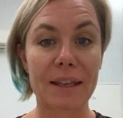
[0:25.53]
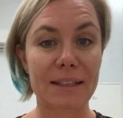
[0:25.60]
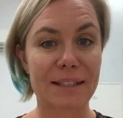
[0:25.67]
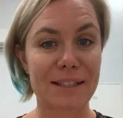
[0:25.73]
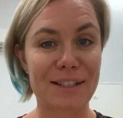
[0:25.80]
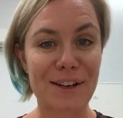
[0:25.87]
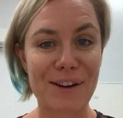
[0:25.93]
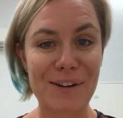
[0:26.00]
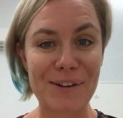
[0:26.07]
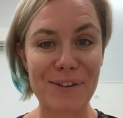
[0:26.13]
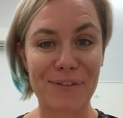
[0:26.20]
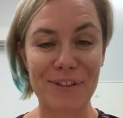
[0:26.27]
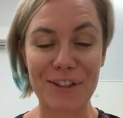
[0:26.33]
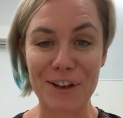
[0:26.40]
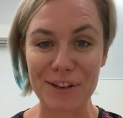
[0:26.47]
So
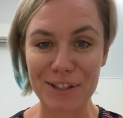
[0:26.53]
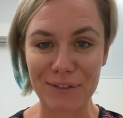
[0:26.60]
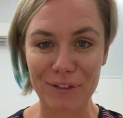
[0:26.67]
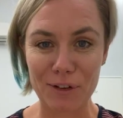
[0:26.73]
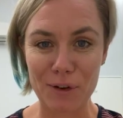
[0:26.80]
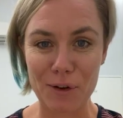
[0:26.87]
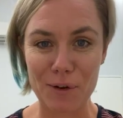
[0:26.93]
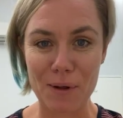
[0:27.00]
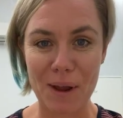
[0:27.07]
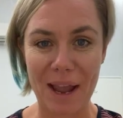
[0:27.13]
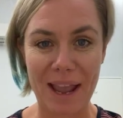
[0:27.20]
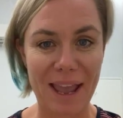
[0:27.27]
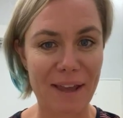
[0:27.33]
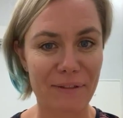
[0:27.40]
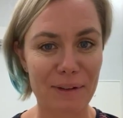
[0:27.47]
for those of you who
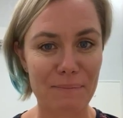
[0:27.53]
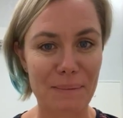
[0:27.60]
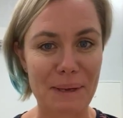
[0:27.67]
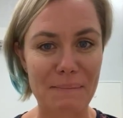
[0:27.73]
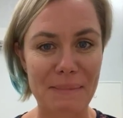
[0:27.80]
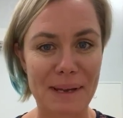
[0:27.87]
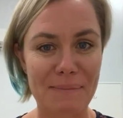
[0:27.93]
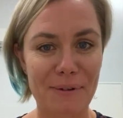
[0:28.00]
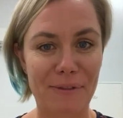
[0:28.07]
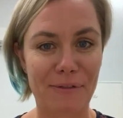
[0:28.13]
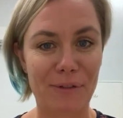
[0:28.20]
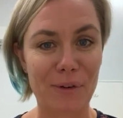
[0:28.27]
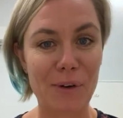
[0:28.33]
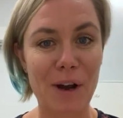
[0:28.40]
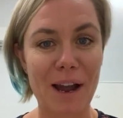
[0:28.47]
haven't met me
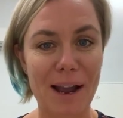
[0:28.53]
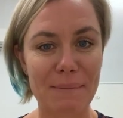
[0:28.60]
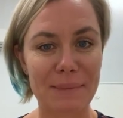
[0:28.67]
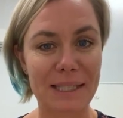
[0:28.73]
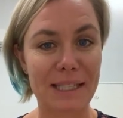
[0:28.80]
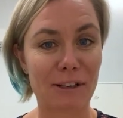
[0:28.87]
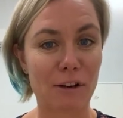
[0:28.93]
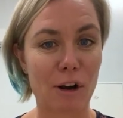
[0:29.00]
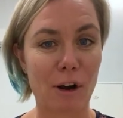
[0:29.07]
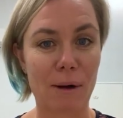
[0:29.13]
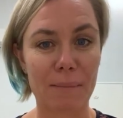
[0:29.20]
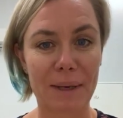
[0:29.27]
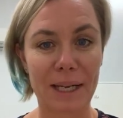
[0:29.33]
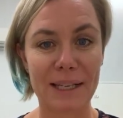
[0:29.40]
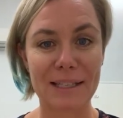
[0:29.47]
before, I'm Sarah
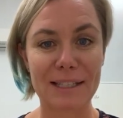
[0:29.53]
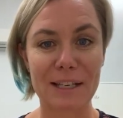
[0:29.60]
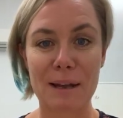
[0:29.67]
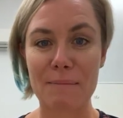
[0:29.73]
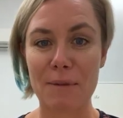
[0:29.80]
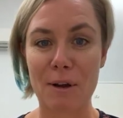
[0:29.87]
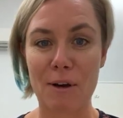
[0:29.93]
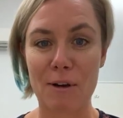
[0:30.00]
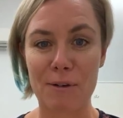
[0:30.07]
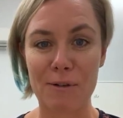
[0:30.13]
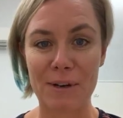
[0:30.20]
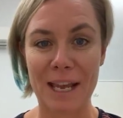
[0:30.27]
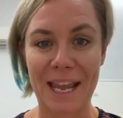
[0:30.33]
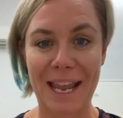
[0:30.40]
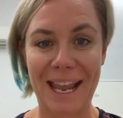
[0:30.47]
Hopkins. I'm the
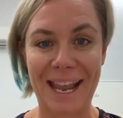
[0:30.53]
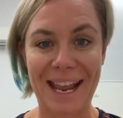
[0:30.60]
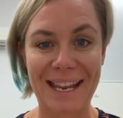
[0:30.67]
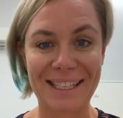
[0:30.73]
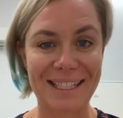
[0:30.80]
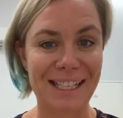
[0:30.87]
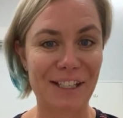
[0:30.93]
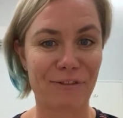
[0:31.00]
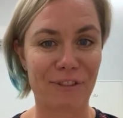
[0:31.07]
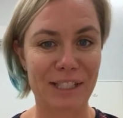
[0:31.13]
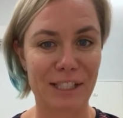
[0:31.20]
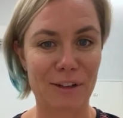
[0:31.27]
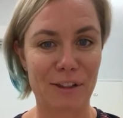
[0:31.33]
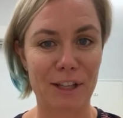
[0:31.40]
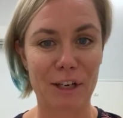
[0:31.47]
owner and senior
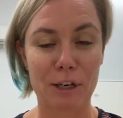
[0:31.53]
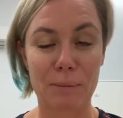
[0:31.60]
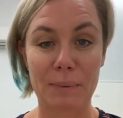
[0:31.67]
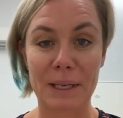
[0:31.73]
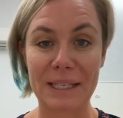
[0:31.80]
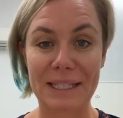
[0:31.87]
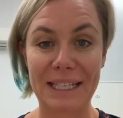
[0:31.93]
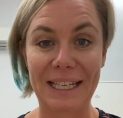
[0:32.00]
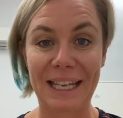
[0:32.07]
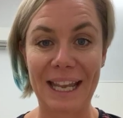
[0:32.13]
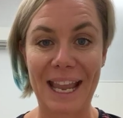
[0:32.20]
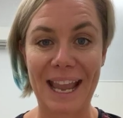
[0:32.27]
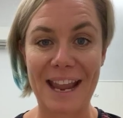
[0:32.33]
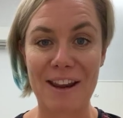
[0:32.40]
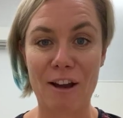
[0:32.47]
physiotherapist
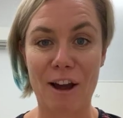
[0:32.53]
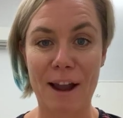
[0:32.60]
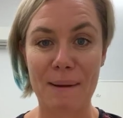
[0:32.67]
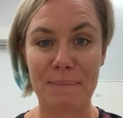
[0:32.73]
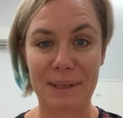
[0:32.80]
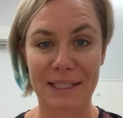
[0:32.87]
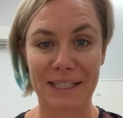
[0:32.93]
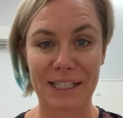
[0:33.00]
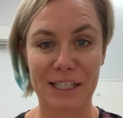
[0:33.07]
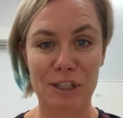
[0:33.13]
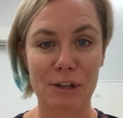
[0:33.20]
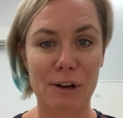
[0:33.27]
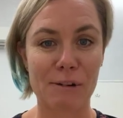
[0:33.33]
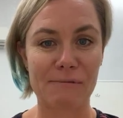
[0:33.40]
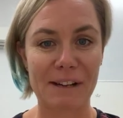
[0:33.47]
here at Hibiscus
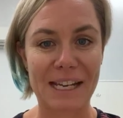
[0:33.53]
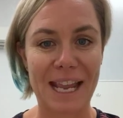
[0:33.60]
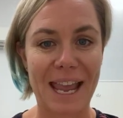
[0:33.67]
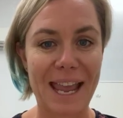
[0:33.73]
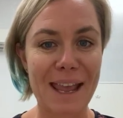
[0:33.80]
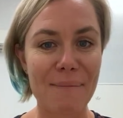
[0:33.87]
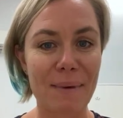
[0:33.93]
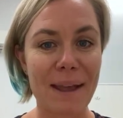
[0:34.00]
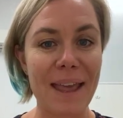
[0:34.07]
Neuro Rehab.